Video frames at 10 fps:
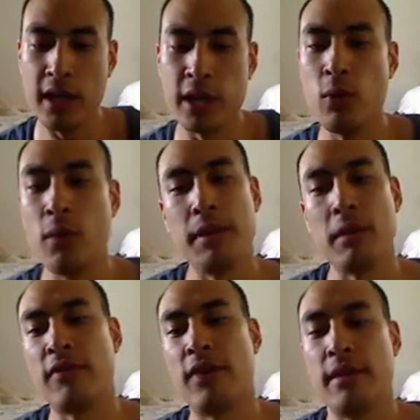you won't be
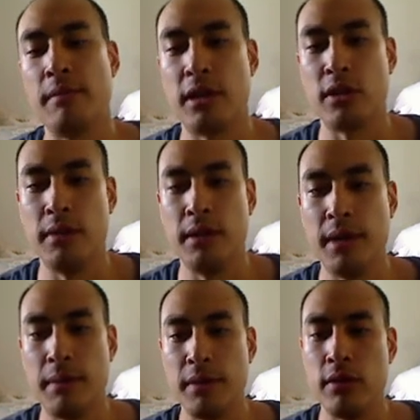able to find them on your
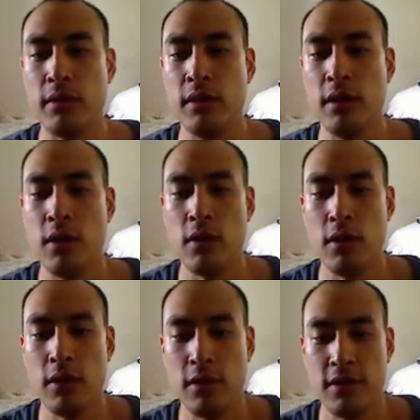mini-map. You can
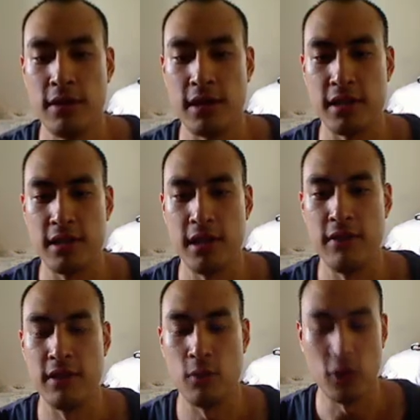save
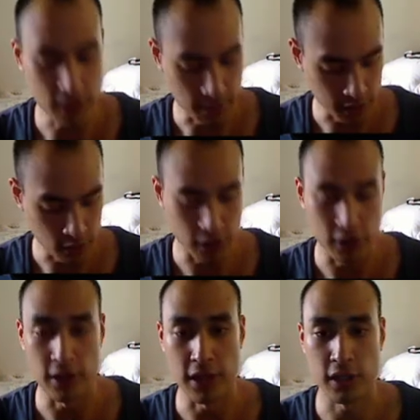it. Worst comes to worst, you
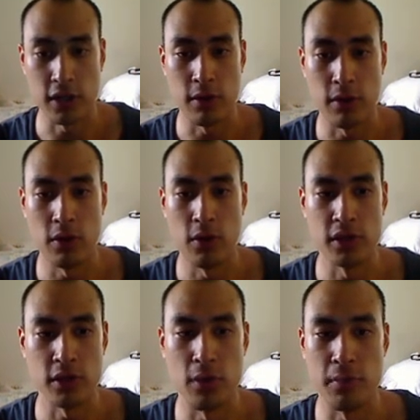can actually
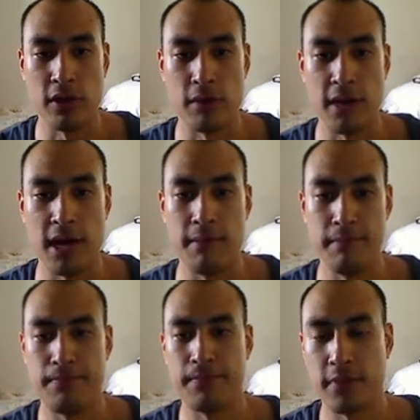always open your map
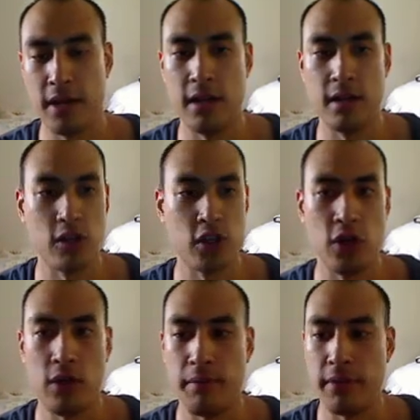and it'll show
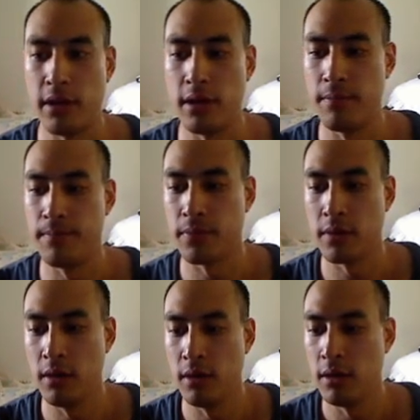up there.
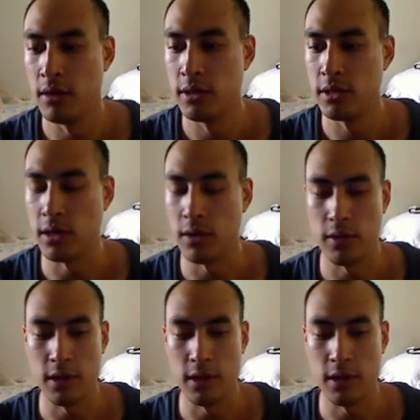So,